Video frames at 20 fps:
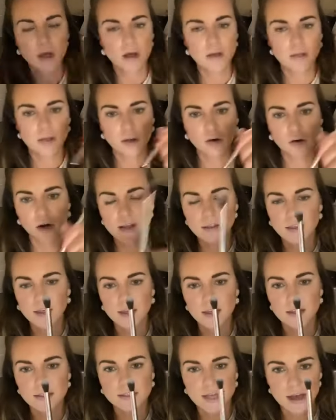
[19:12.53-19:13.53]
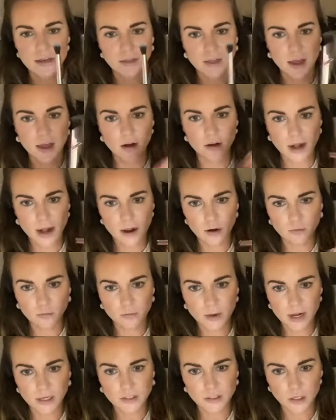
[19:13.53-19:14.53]
The great thing is that they are now
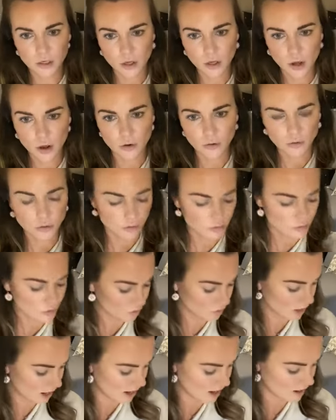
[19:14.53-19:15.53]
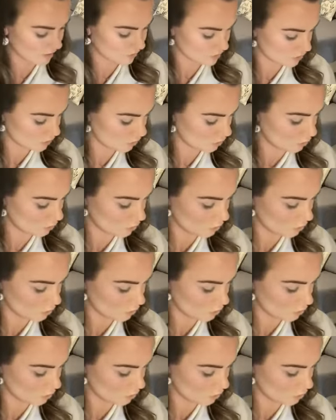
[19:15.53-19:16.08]
ready to go. You don't have to